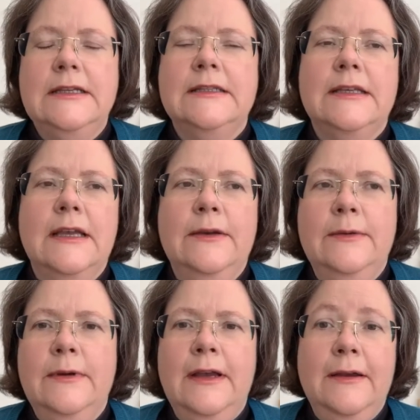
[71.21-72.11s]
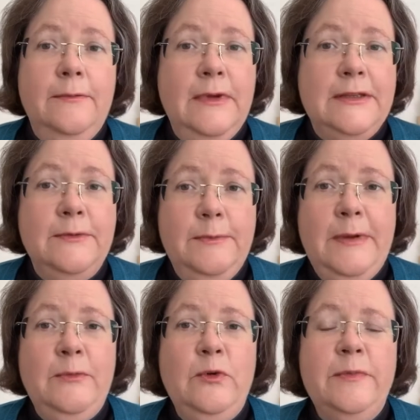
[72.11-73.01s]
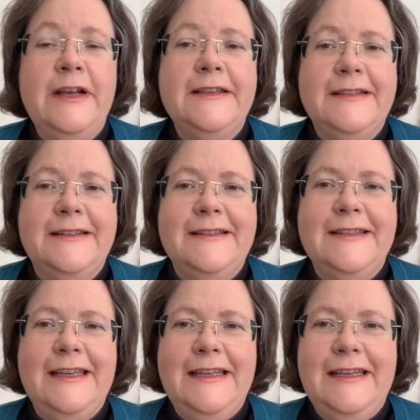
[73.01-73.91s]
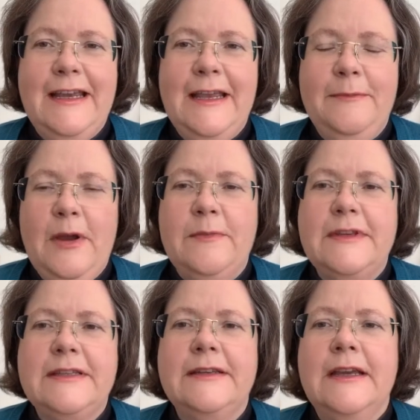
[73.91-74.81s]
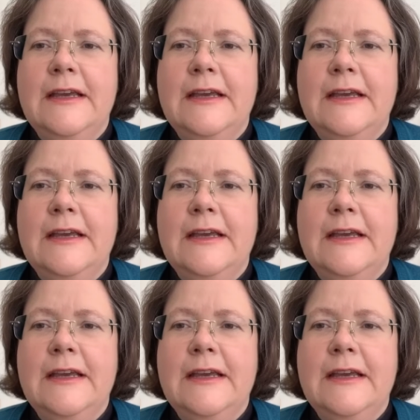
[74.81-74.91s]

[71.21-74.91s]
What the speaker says: so which will be more pertinent in a moment.